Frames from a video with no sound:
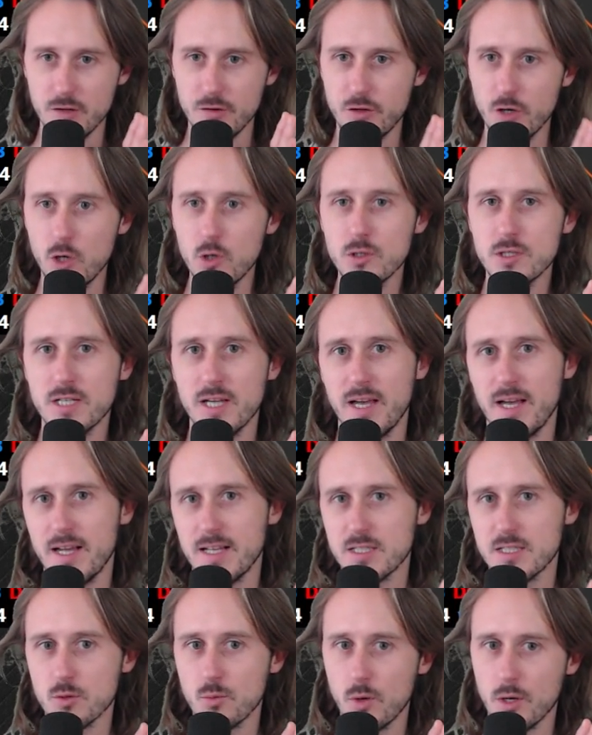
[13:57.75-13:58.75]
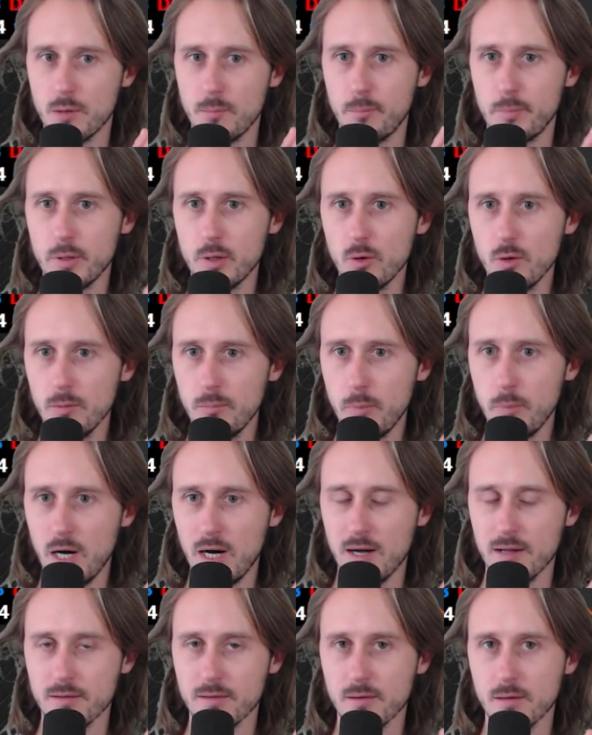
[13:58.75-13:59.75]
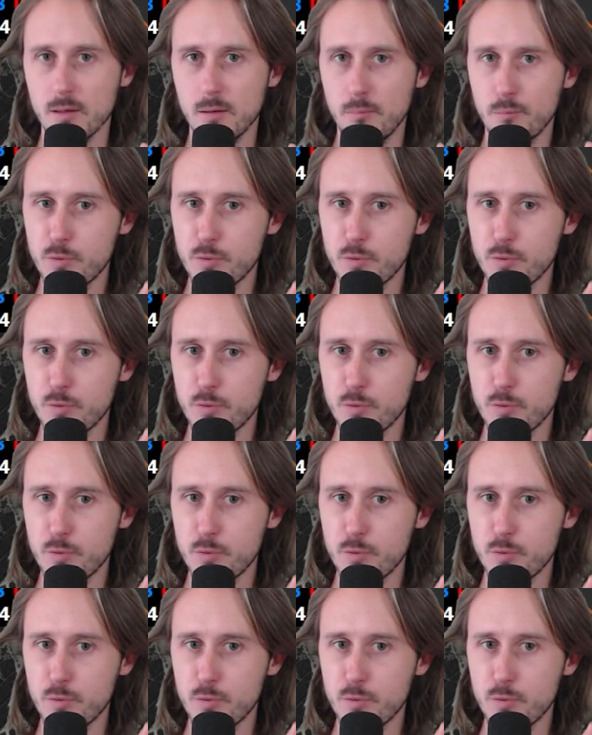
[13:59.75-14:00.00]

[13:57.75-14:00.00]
Those hands want to build a pot,